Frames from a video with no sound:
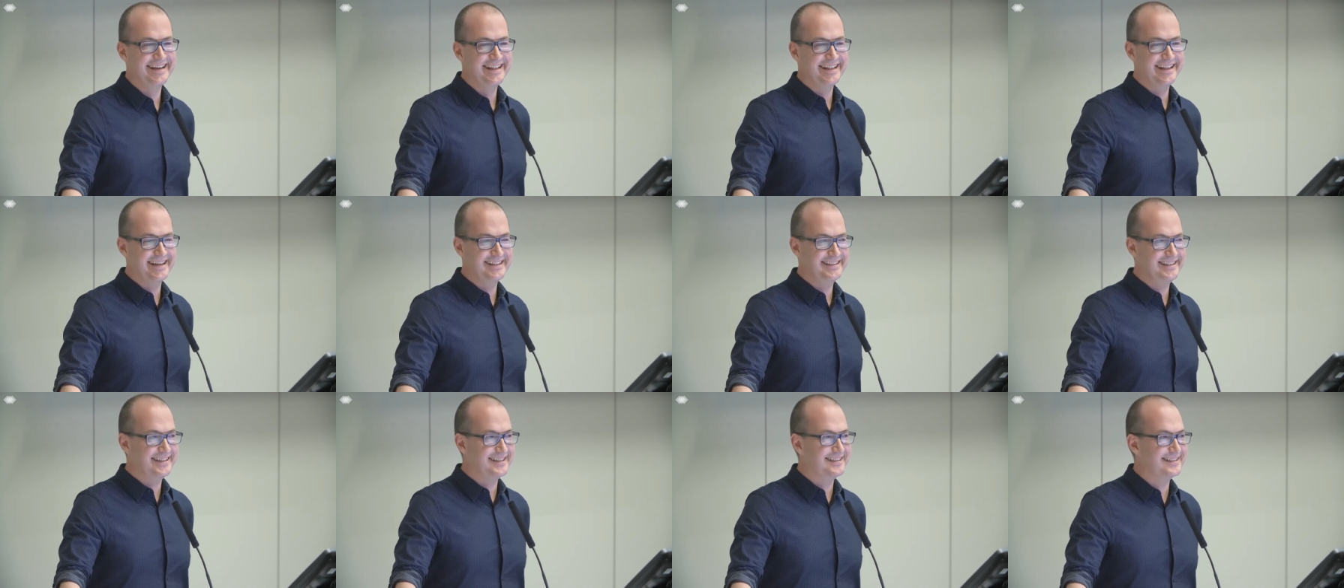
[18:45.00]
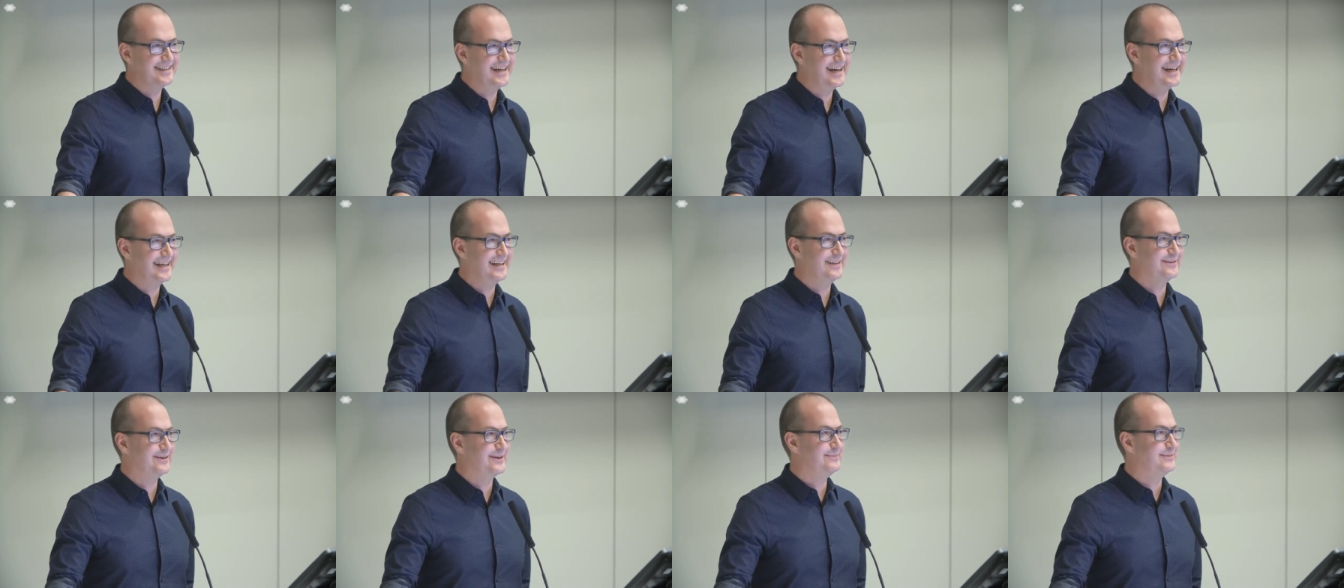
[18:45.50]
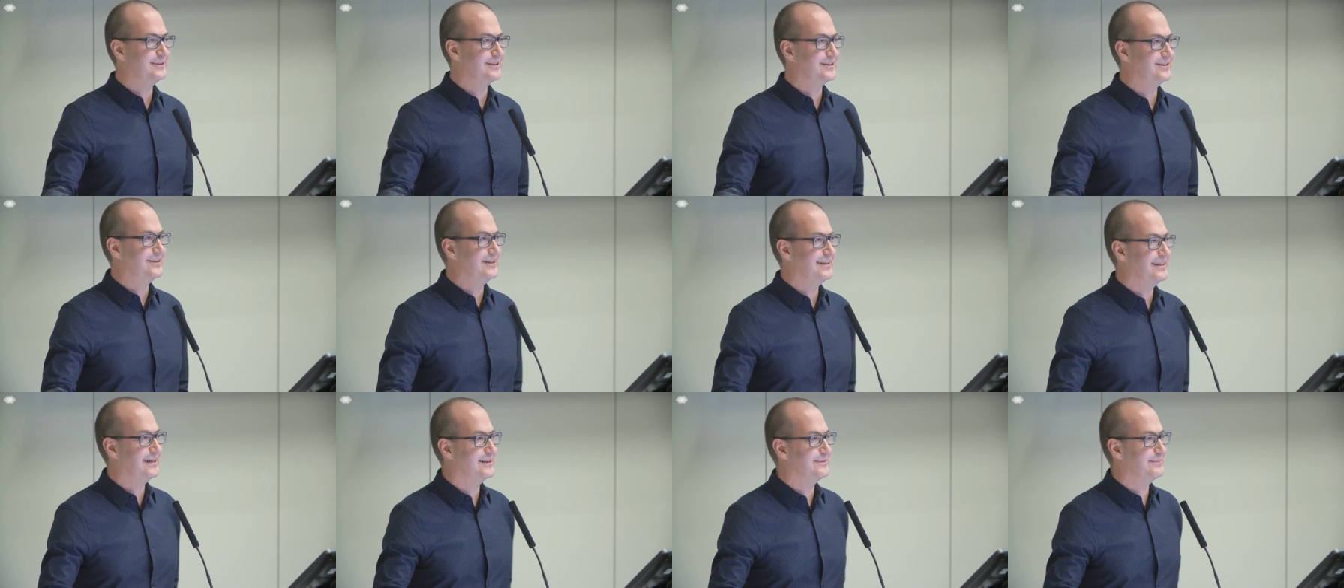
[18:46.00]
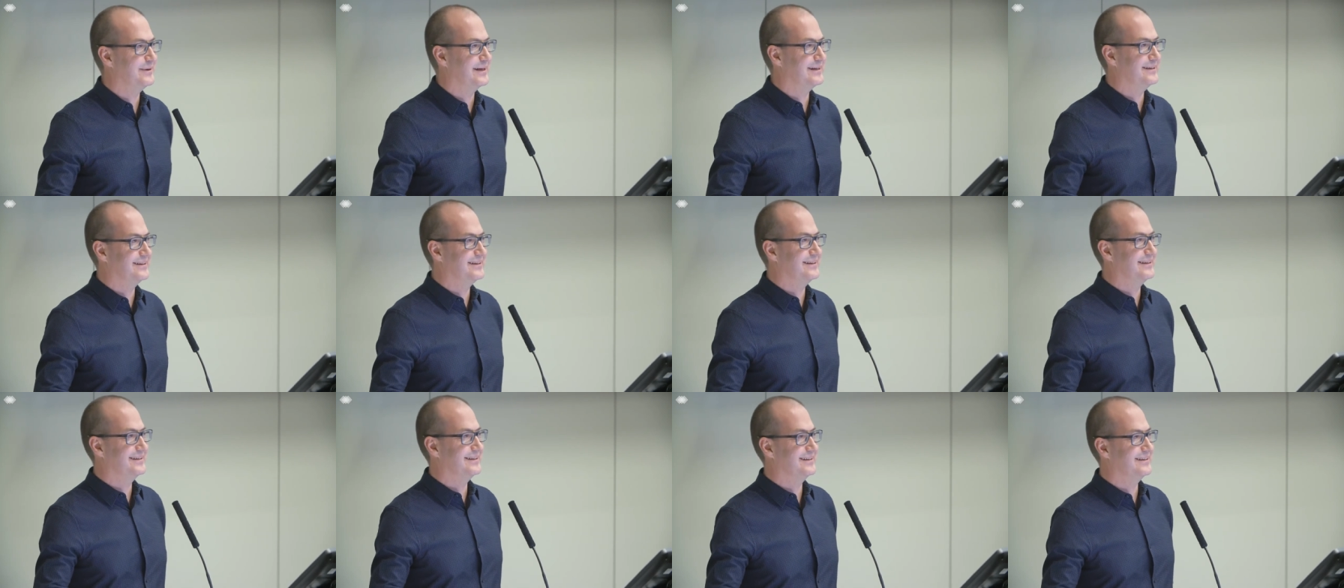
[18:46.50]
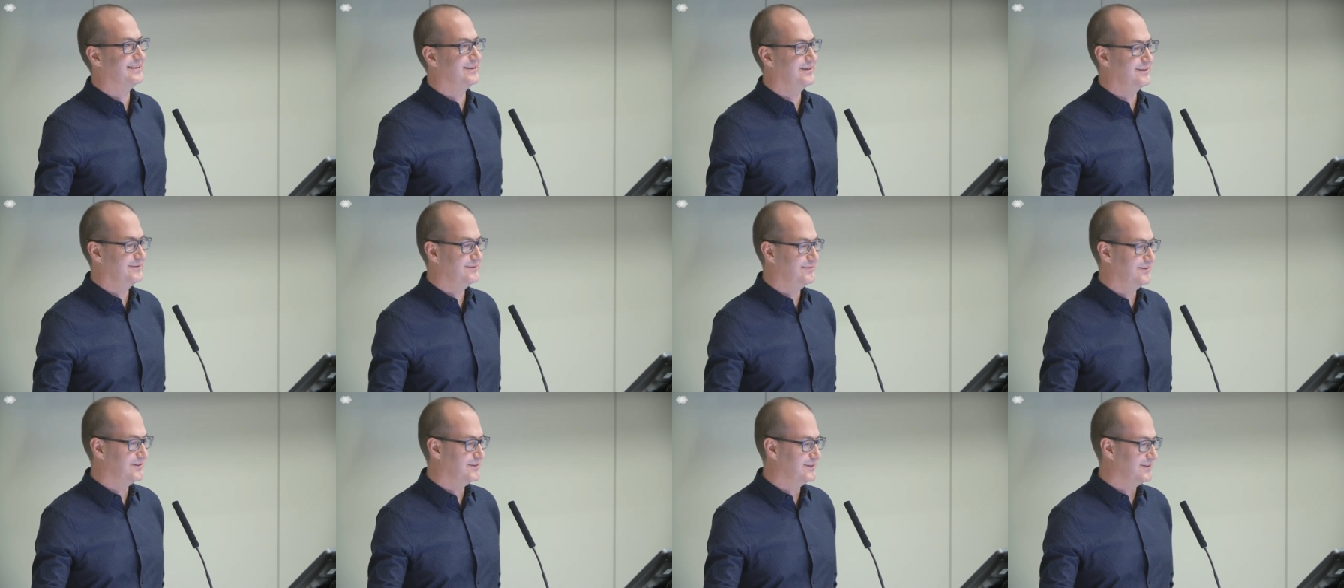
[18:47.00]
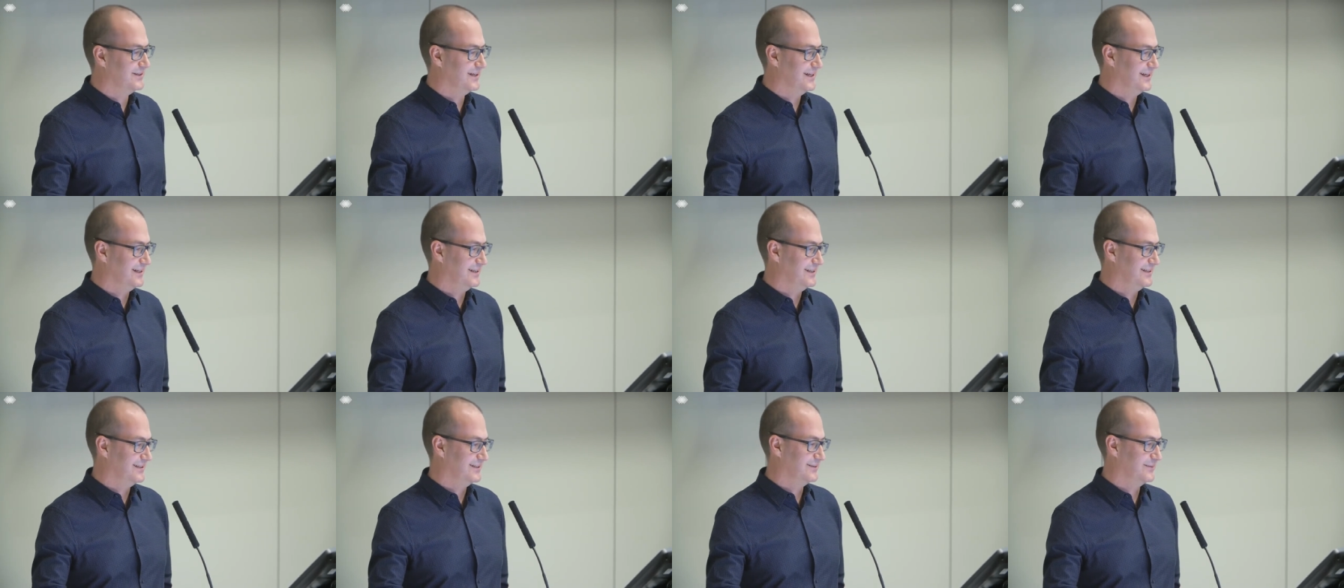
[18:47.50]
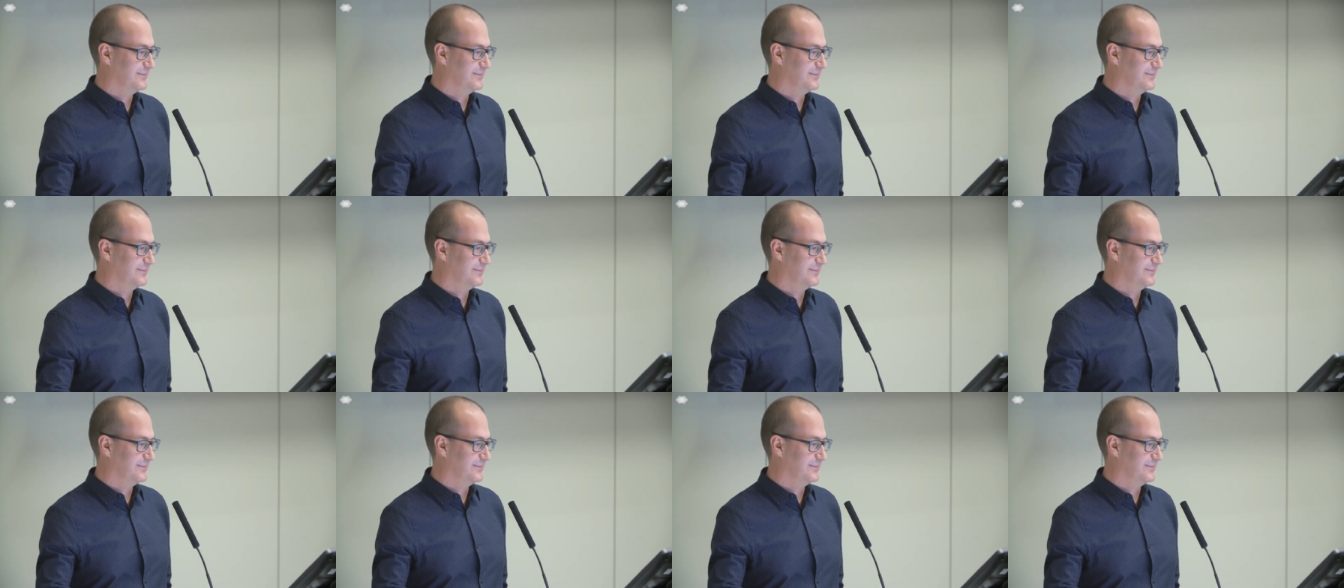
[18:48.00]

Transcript: That's exactly what I'm talking about. Go for it.